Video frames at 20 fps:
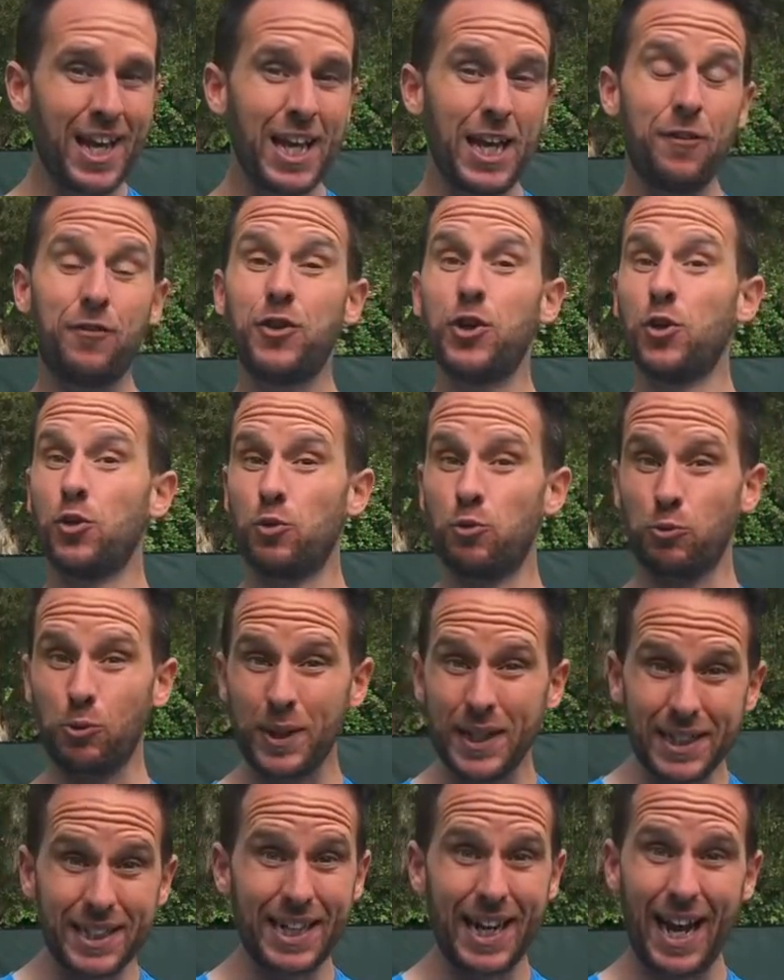If you're
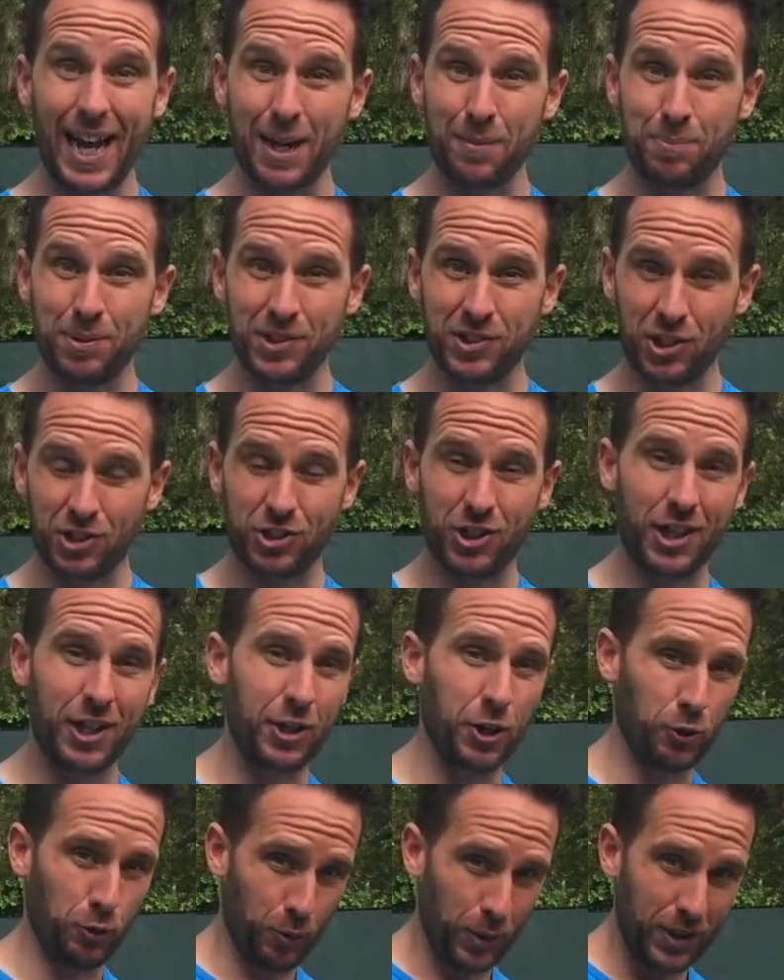really out of position and
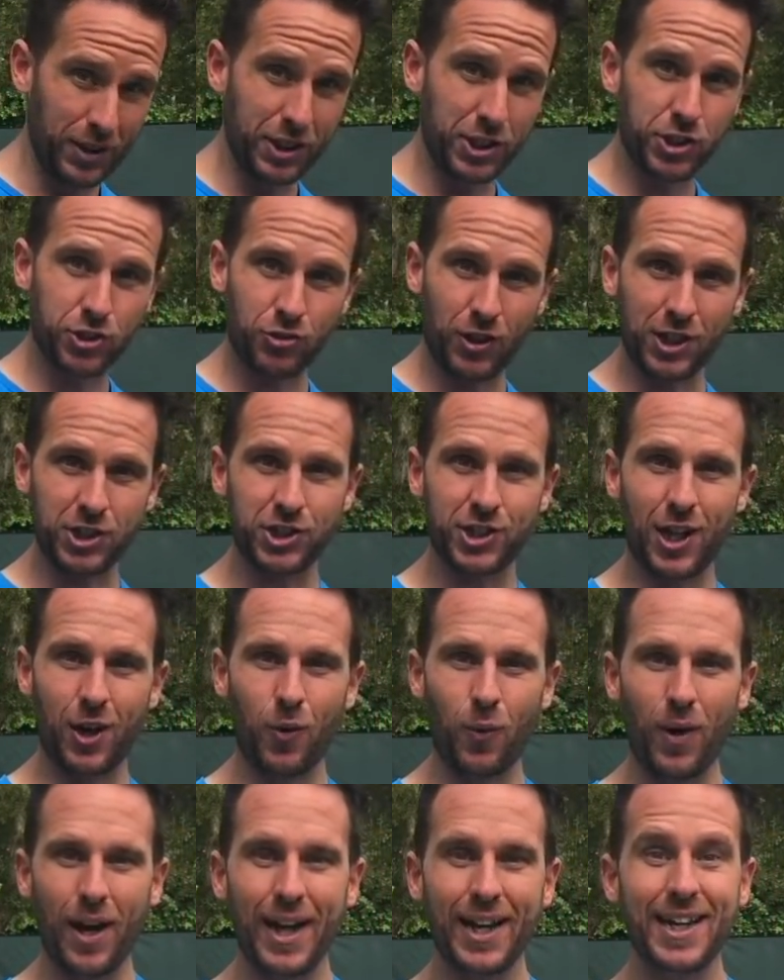you're really stretched
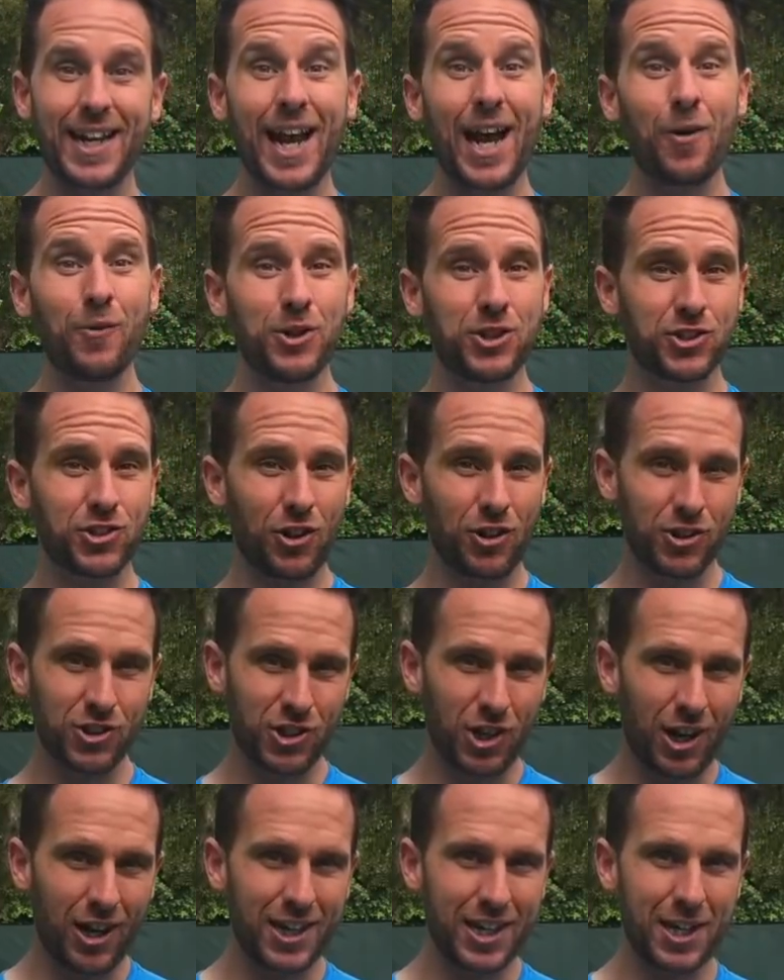out wide, now we start
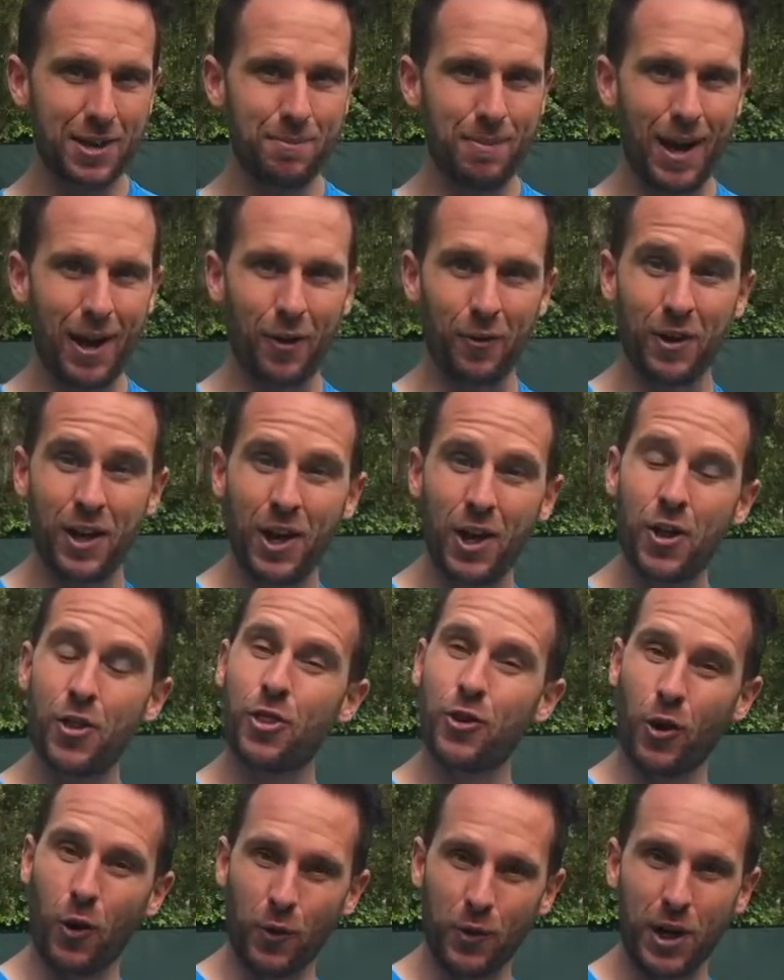talking about
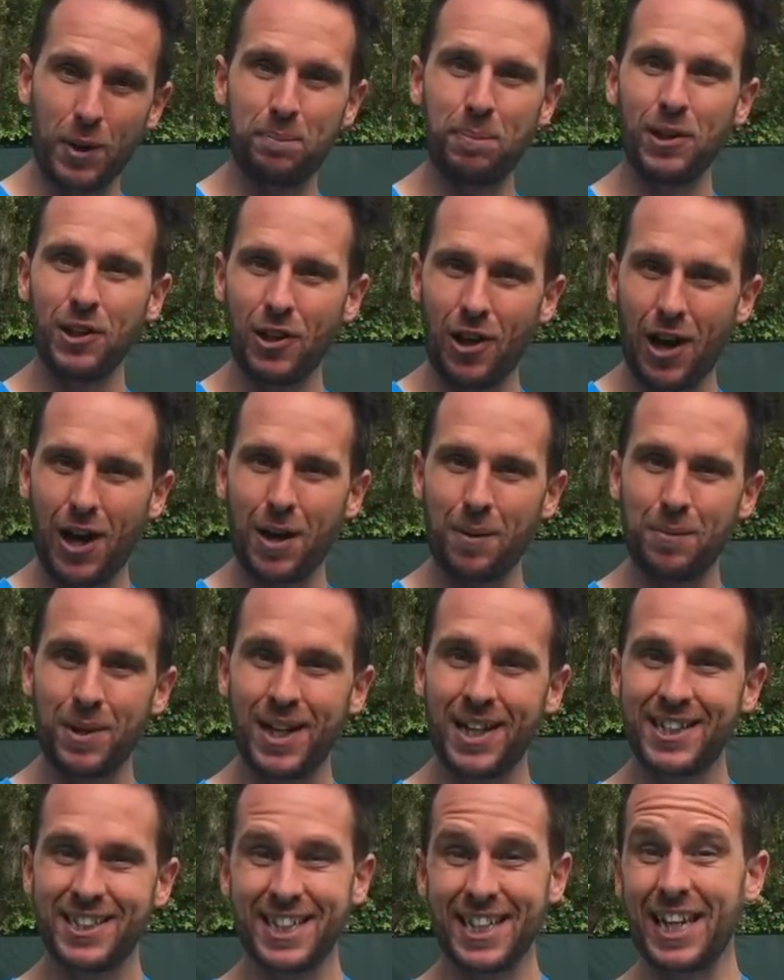throwing up a lob
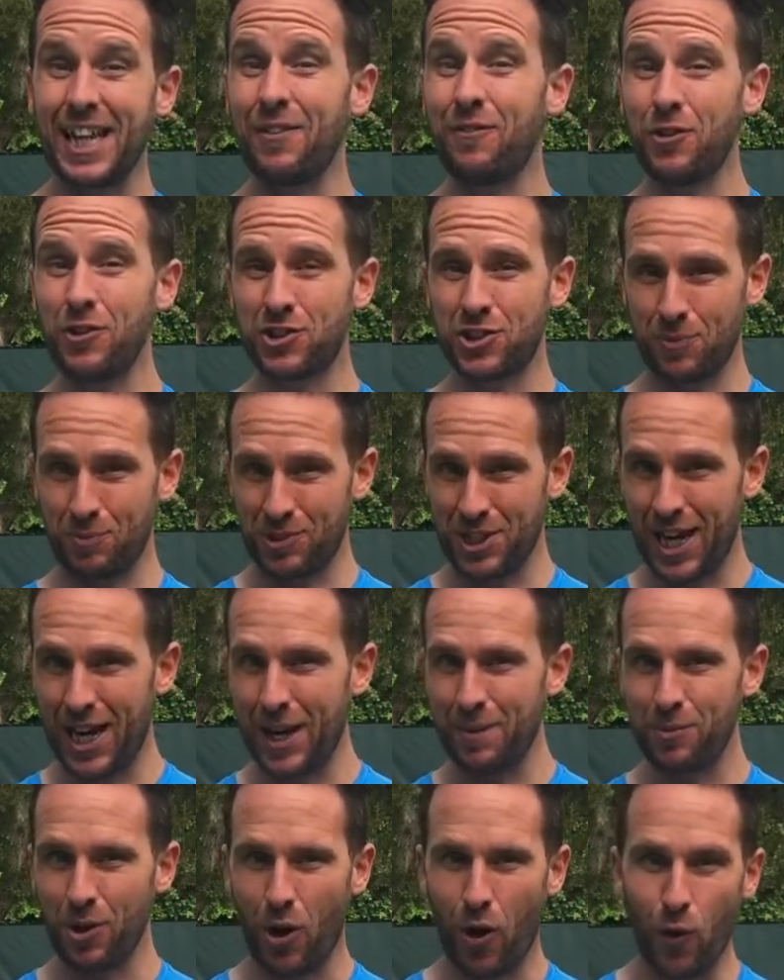to give you some
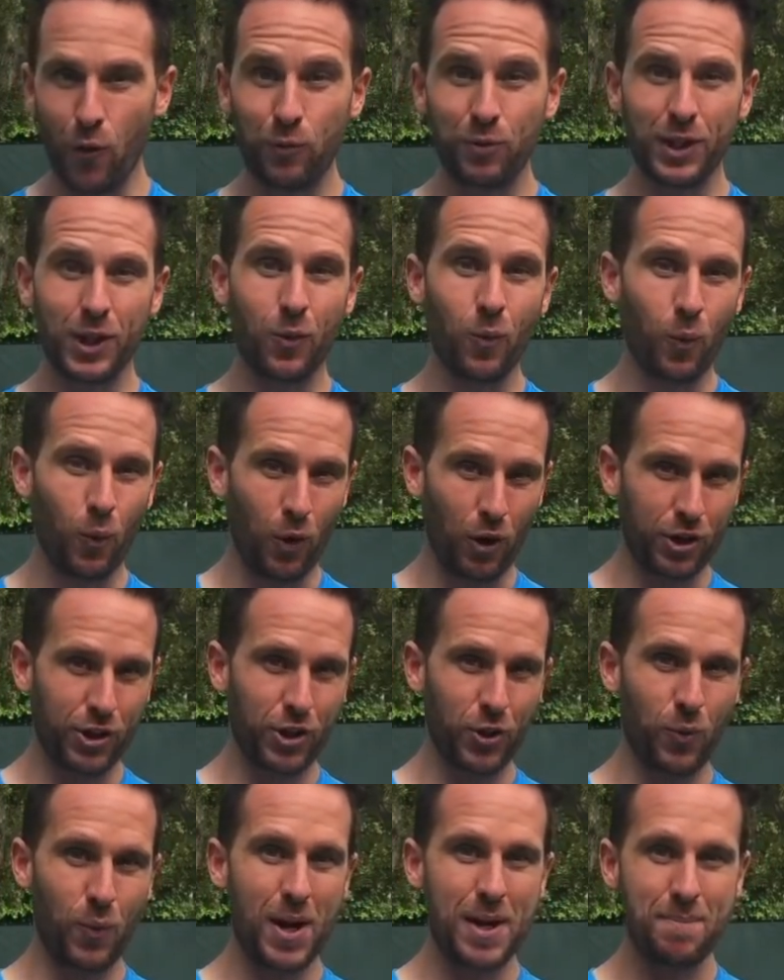time to hopefully work
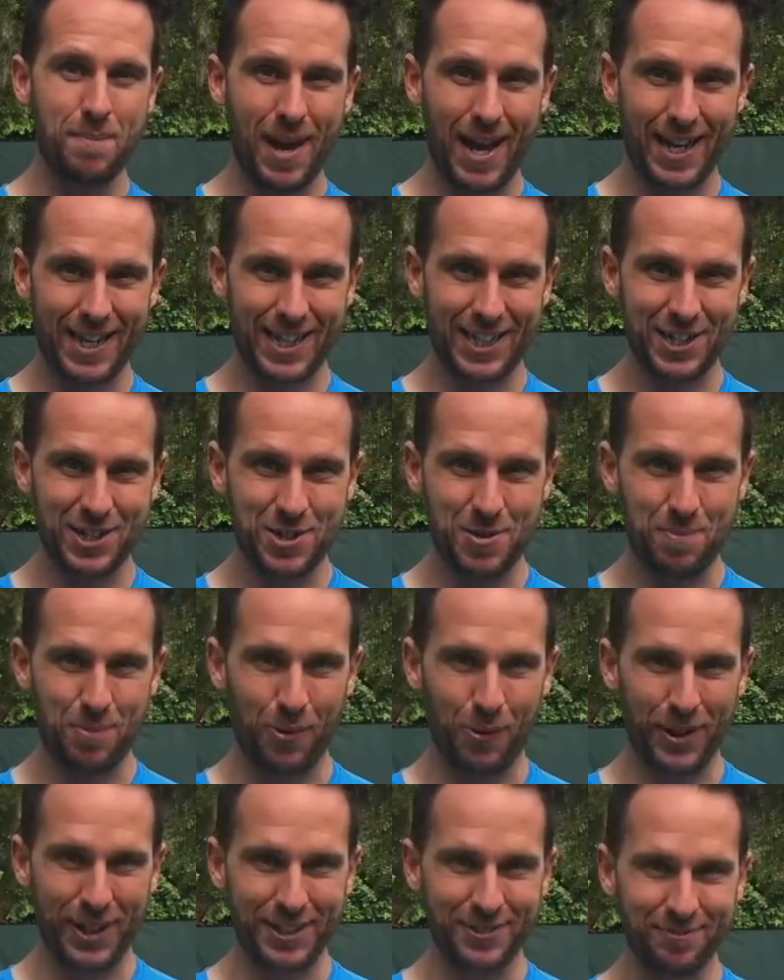your way back into the
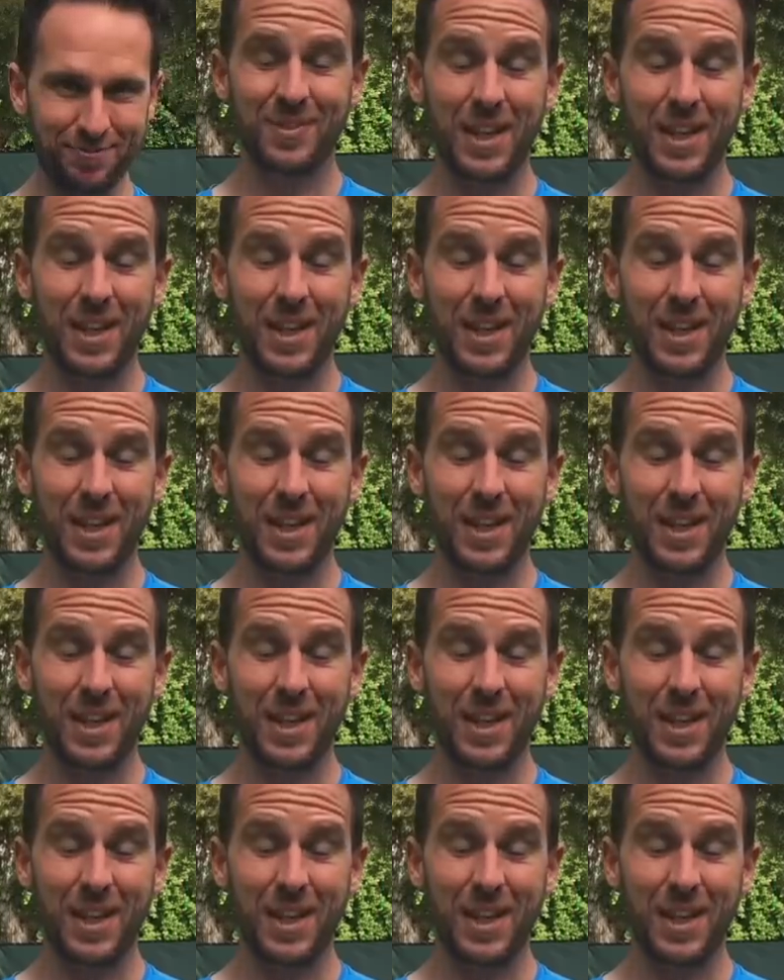point.